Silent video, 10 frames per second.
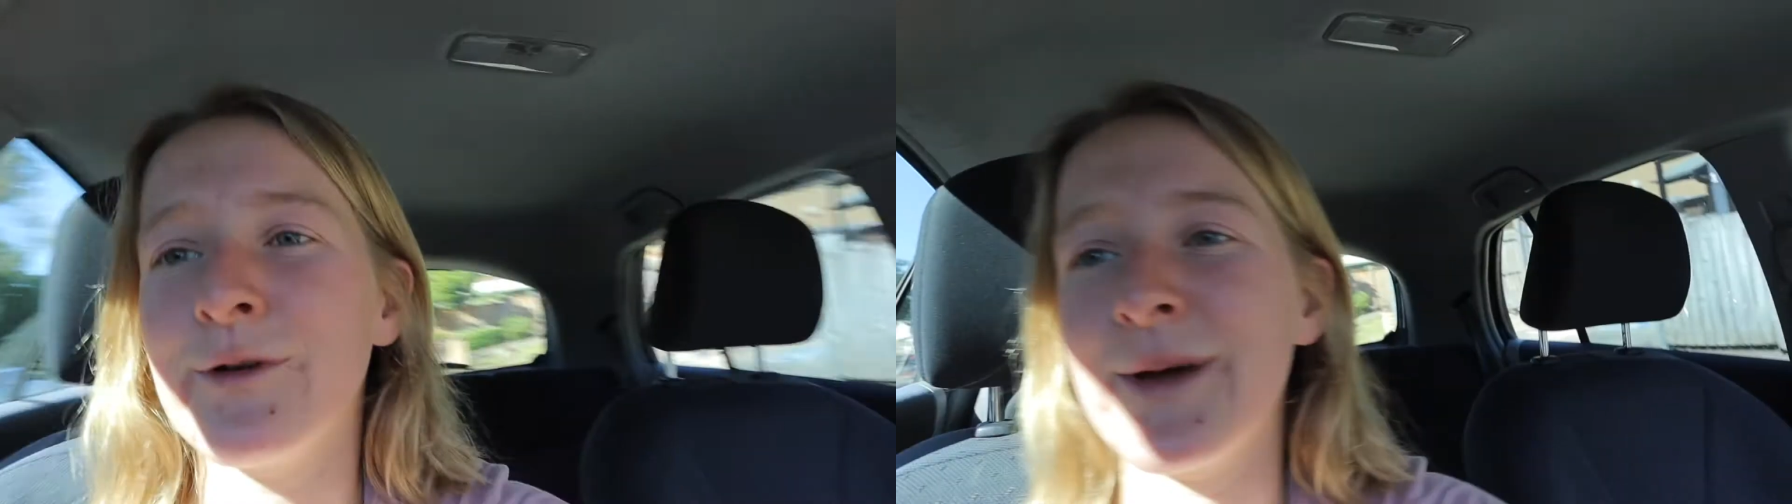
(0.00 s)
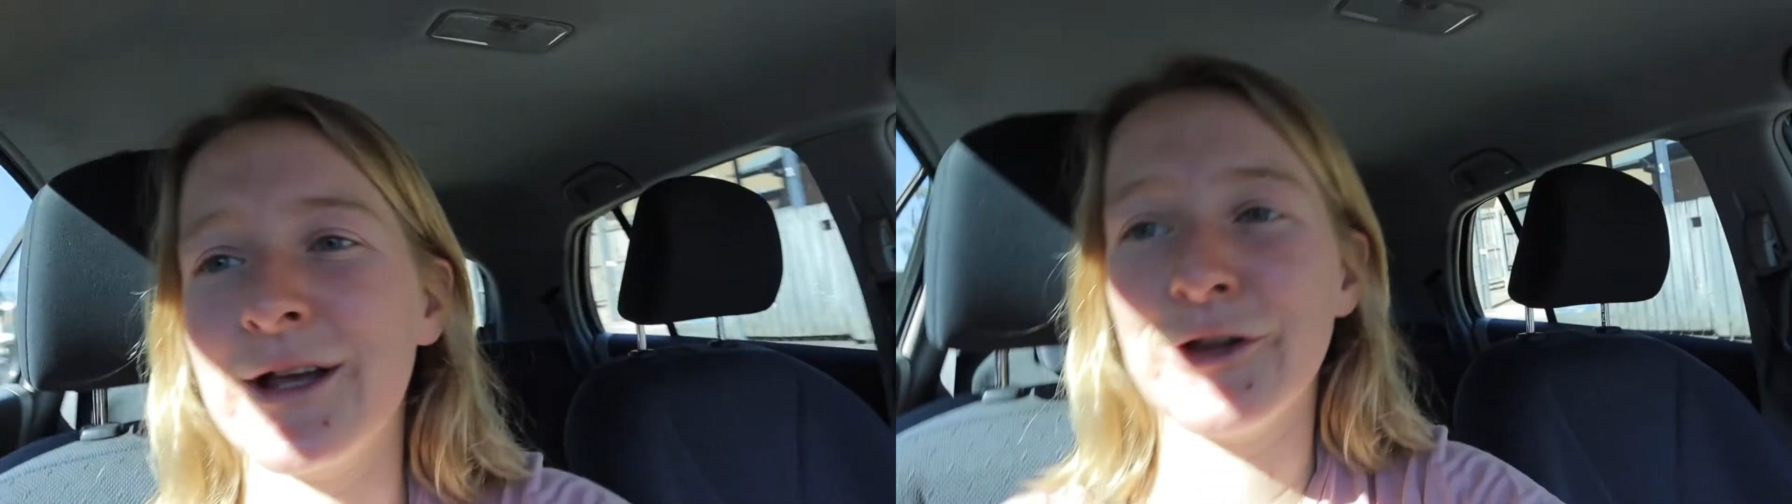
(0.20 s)

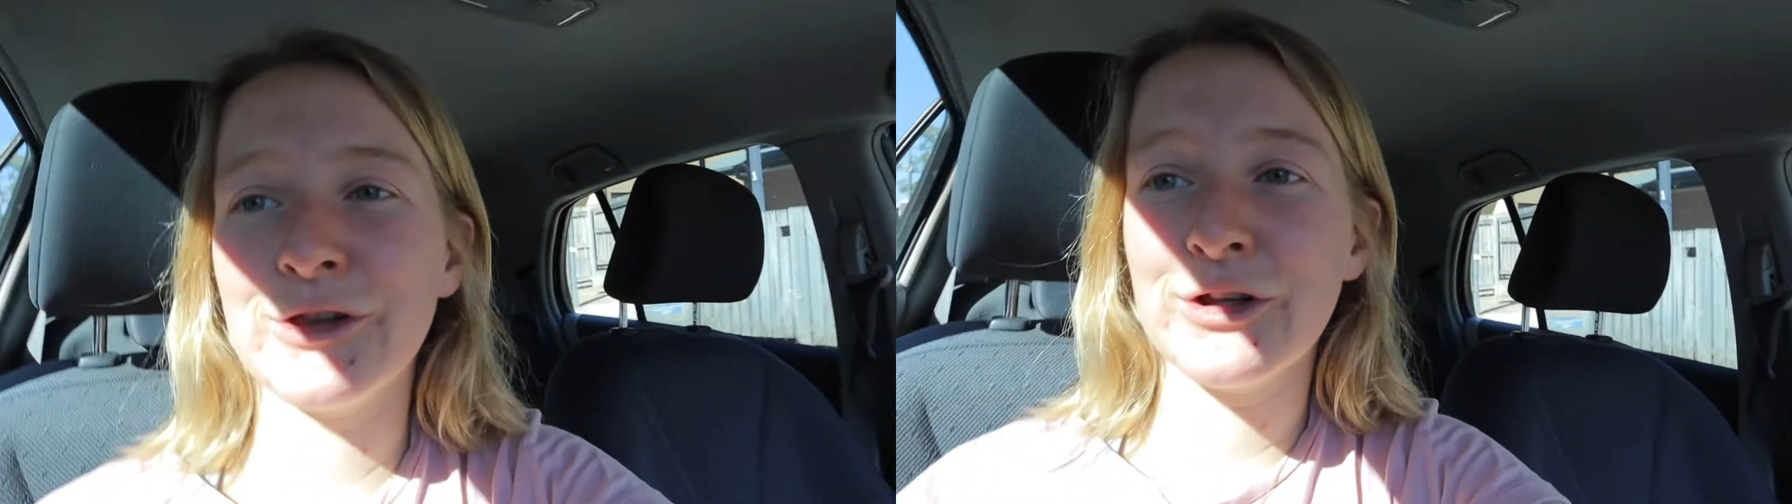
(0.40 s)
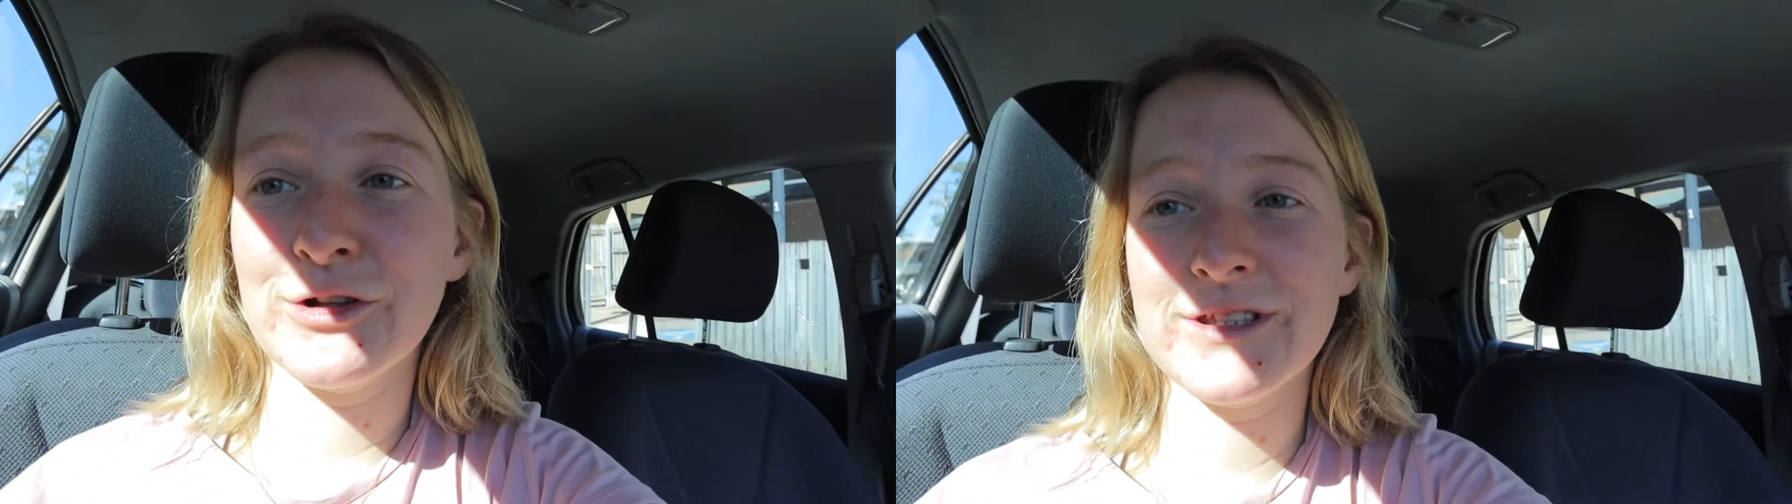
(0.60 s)
one of my
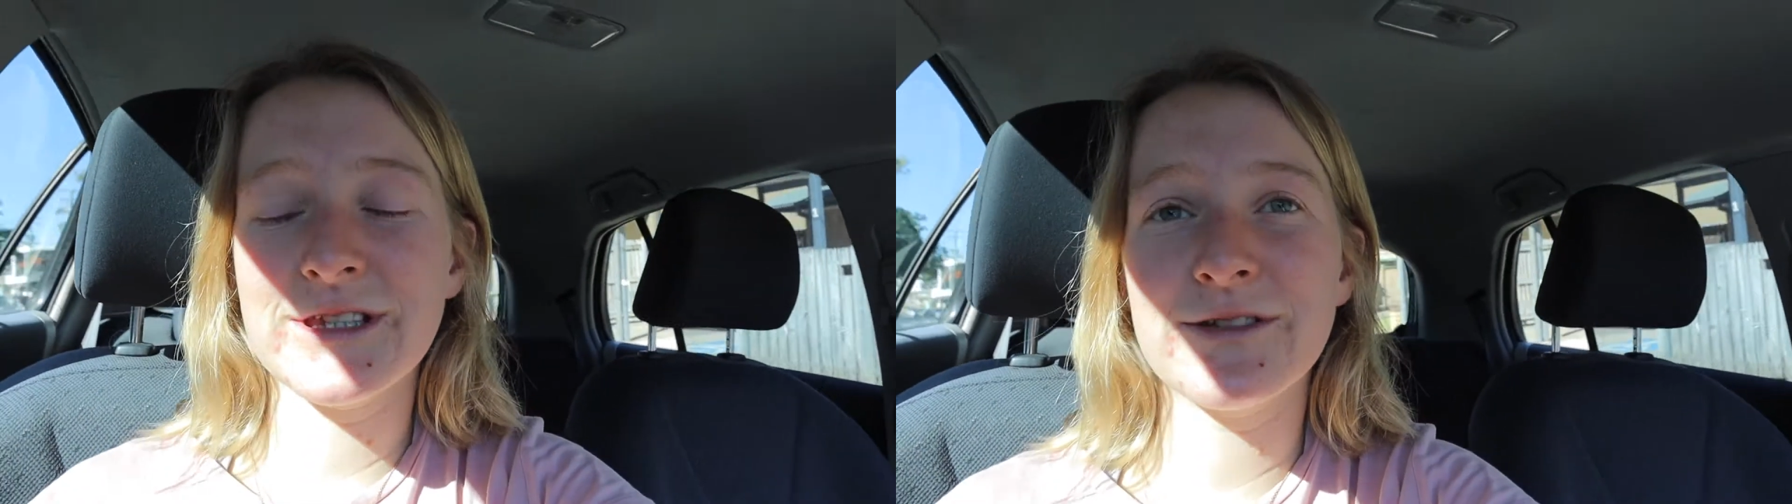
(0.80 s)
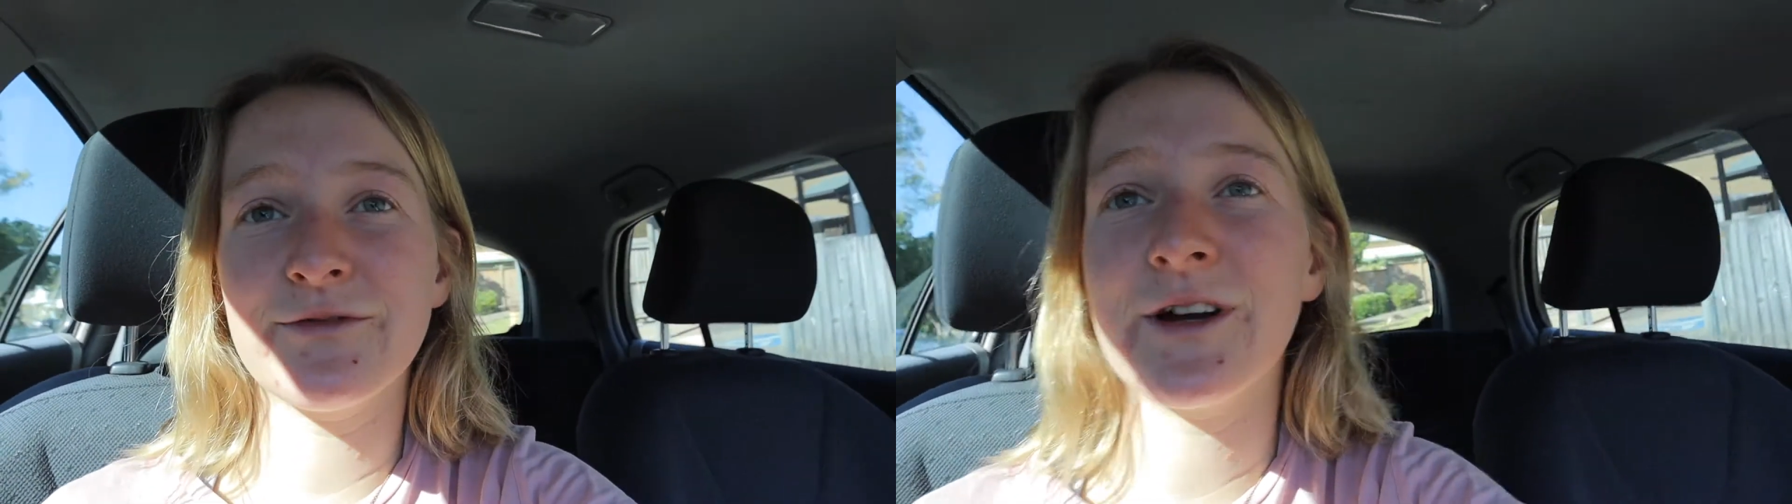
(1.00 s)

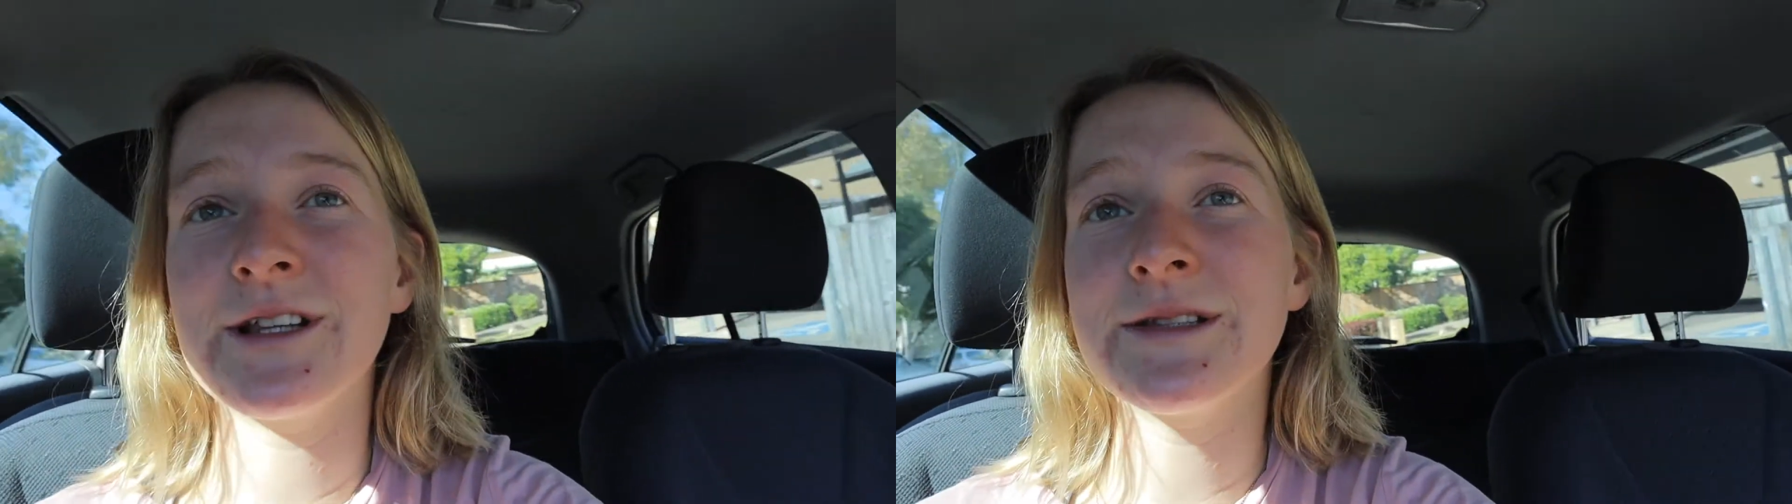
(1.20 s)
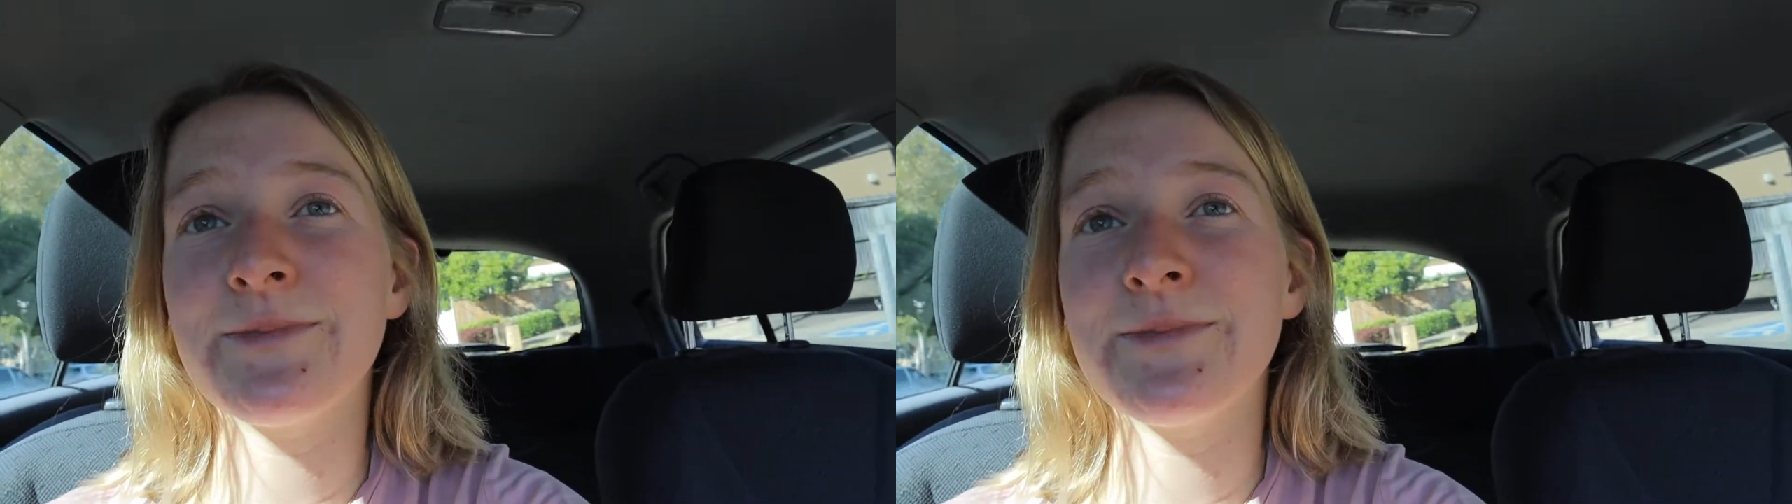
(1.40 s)
closest friends'